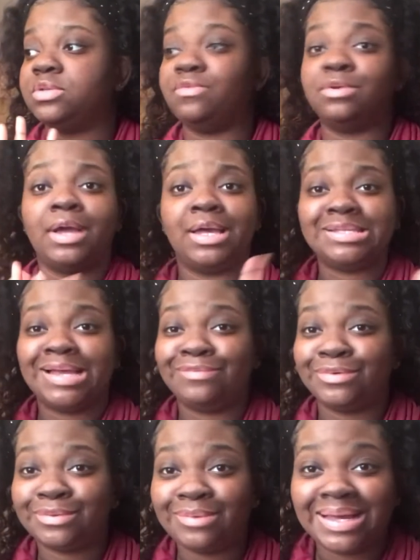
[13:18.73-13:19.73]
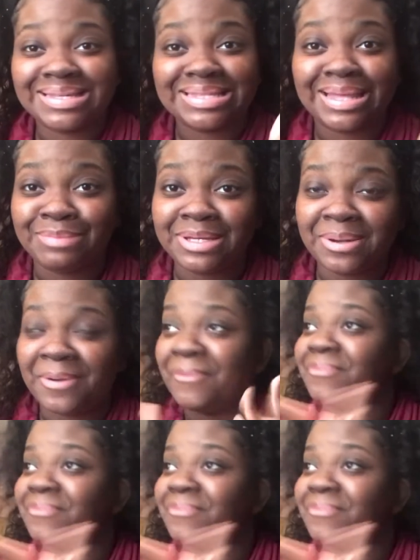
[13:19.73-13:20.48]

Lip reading: If you guys have requests, let me know.